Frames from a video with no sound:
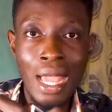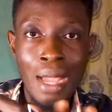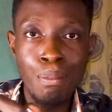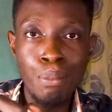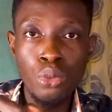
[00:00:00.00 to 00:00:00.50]

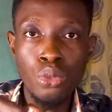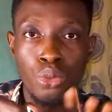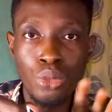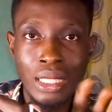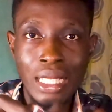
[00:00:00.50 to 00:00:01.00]
able
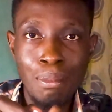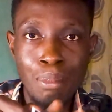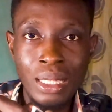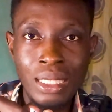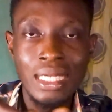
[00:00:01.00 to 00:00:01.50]
to
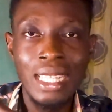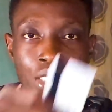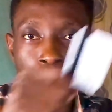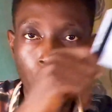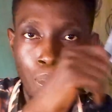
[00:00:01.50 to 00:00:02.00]
debit
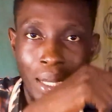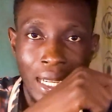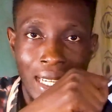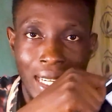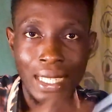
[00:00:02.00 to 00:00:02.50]
that your
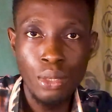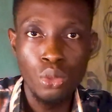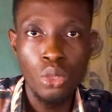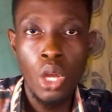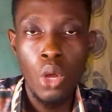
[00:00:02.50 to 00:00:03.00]
bank
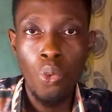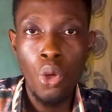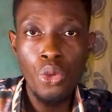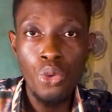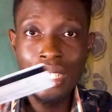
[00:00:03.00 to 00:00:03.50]
account,
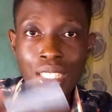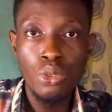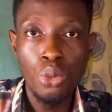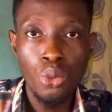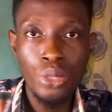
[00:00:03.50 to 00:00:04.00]
what you need
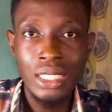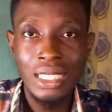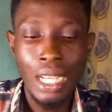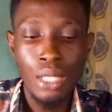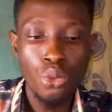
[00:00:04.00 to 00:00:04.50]
to do is
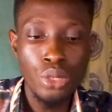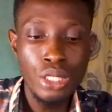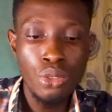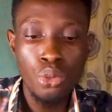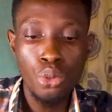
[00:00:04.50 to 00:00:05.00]
that you
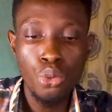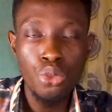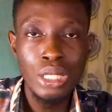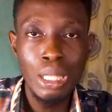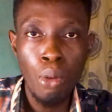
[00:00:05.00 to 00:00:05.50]
need to
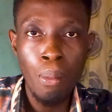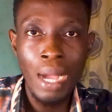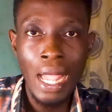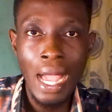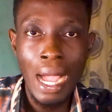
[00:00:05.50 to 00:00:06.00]
use the
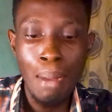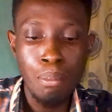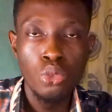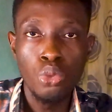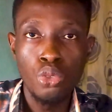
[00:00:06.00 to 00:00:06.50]
mobile app
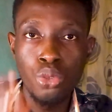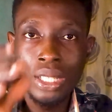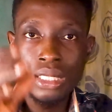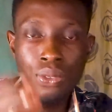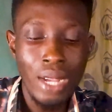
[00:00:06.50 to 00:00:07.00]
to
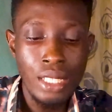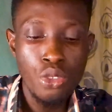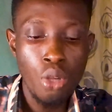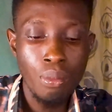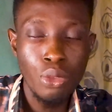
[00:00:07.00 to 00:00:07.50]
transfer
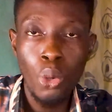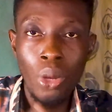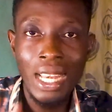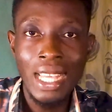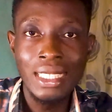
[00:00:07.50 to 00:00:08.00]
some
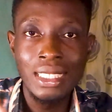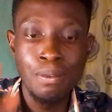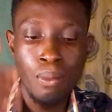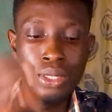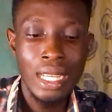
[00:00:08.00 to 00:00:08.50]
dollars
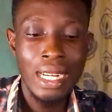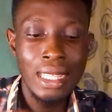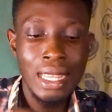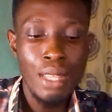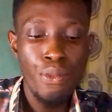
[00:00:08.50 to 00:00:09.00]

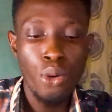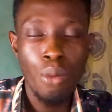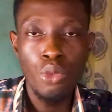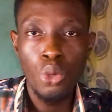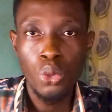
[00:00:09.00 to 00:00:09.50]
directly
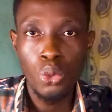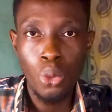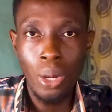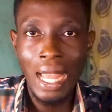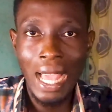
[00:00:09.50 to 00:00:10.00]
from your
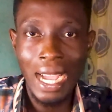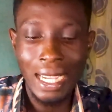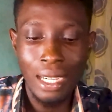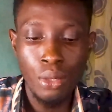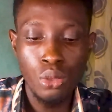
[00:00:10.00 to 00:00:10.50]
dollar
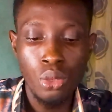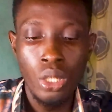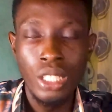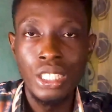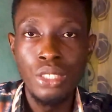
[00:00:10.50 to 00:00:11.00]
account
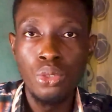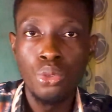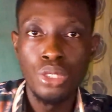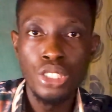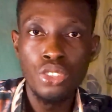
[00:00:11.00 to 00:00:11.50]

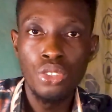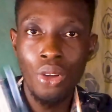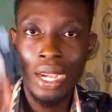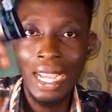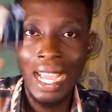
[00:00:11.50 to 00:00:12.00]
into this
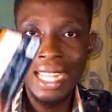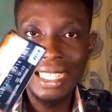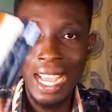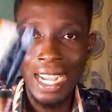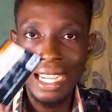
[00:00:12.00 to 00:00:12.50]
your
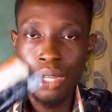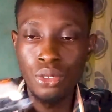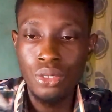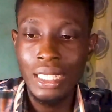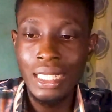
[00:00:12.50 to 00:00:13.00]
card
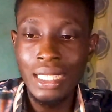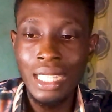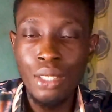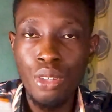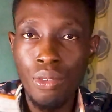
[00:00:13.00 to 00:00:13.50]
account,
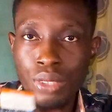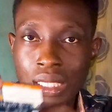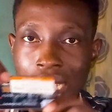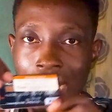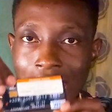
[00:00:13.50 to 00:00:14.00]
either your
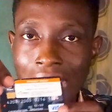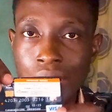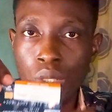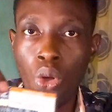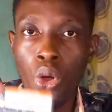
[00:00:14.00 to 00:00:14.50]
Visa
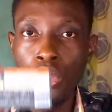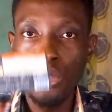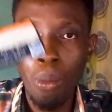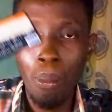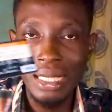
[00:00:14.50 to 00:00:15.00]
card or
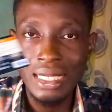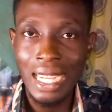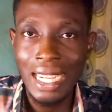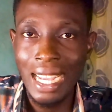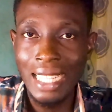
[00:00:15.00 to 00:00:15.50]
your
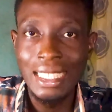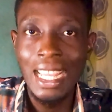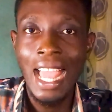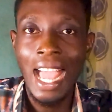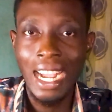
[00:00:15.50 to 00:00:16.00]
MasterCard
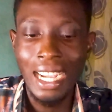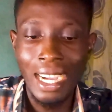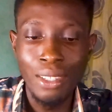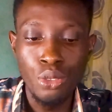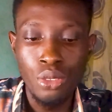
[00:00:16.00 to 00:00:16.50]

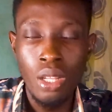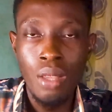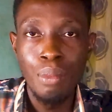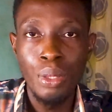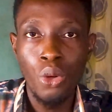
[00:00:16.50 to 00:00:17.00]
account,
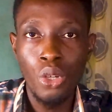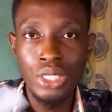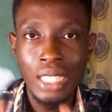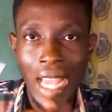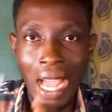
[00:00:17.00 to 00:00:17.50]

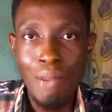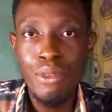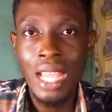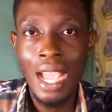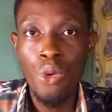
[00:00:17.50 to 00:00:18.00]
because they
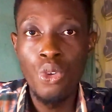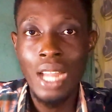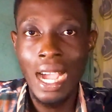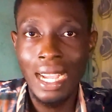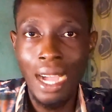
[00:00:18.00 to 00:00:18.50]
have their own
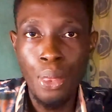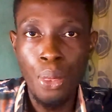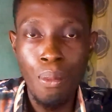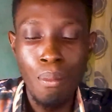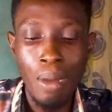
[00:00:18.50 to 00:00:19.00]
account
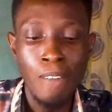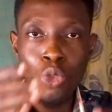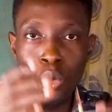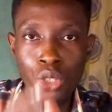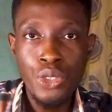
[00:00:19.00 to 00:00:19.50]
number.
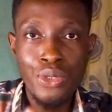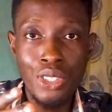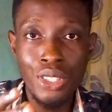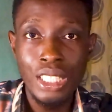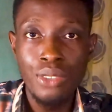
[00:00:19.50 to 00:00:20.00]
Once you've
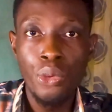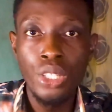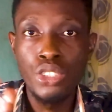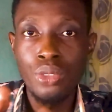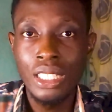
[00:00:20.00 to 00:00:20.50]

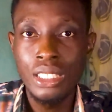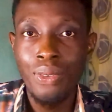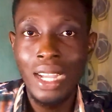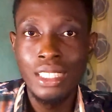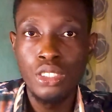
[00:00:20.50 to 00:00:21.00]
successfully
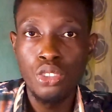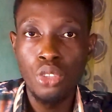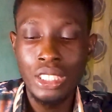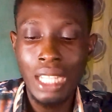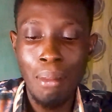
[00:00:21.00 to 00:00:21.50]
transferred
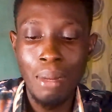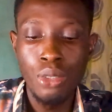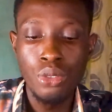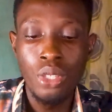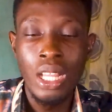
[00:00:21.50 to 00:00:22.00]
such
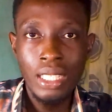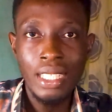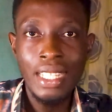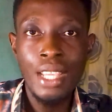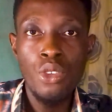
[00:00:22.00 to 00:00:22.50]
amount,
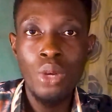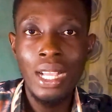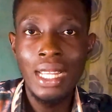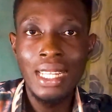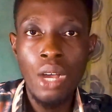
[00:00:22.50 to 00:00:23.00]
then you
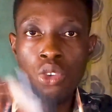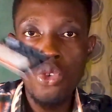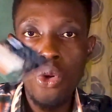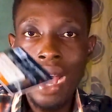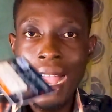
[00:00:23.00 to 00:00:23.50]
can now
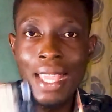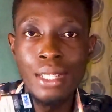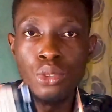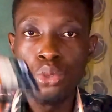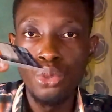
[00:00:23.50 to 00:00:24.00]
go
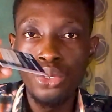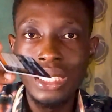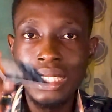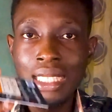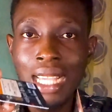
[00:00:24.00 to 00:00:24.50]
ahead to use
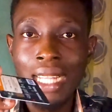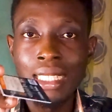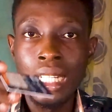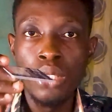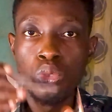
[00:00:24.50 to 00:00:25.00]
this card
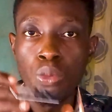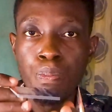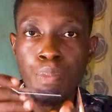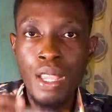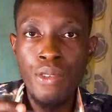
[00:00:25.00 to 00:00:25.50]
to
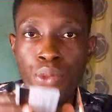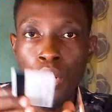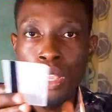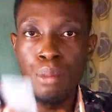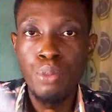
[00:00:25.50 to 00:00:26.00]
pay
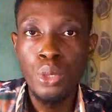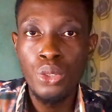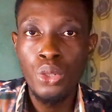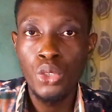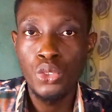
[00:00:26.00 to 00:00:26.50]
for a
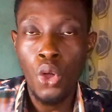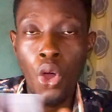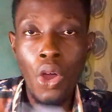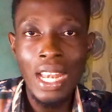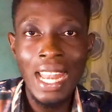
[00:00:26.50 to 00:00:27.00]
product
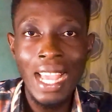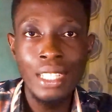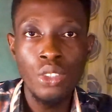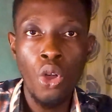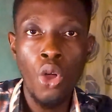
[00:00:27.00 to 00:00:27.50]

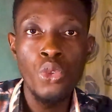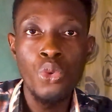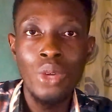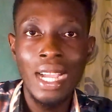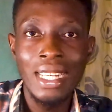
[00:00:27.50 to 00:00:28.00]
online, or
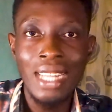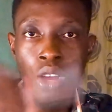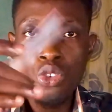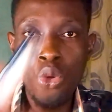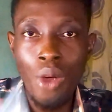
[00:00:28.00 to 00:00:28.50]
you can
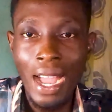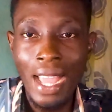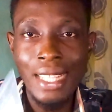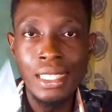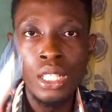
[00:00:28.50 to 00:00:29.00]
now go
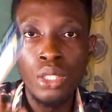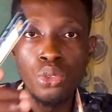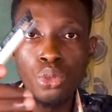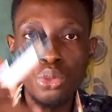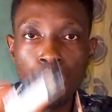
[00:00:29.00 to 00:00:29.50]
ahead
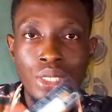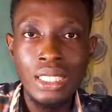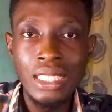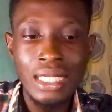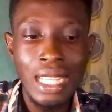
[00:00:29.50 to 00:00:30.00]
to use
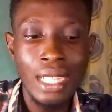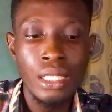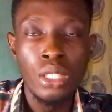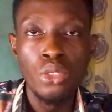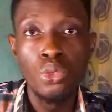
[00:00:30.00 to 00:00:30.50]
this card
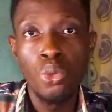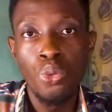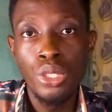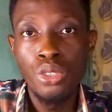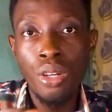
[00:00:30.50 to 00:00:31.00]
to
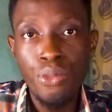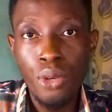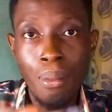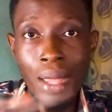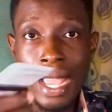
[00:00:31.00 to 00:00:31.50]
withdraw
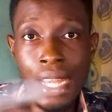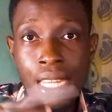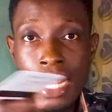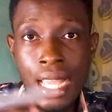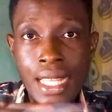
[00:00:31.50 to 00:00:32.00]
from
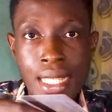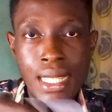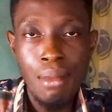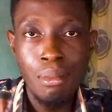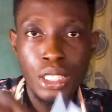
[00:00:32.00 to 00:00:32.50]
any
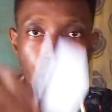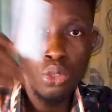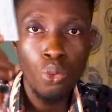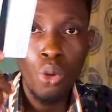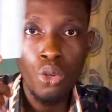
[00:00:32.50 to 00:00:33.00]
ATM
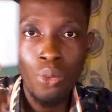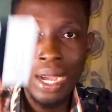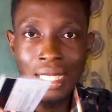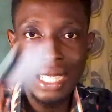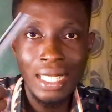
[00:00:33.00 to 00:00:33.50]
machine
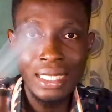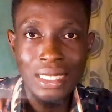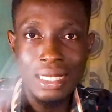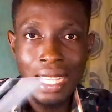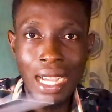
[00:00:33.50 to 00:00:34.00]
worldwide, and
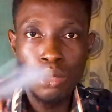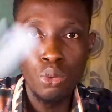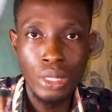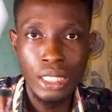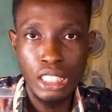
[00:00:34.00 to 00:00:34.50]
this card
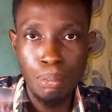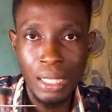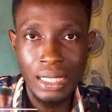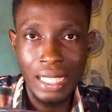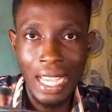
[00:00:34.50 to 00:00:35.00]
will
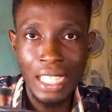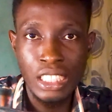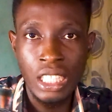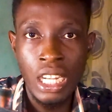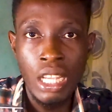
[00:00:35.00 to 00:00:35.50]
dispense cash.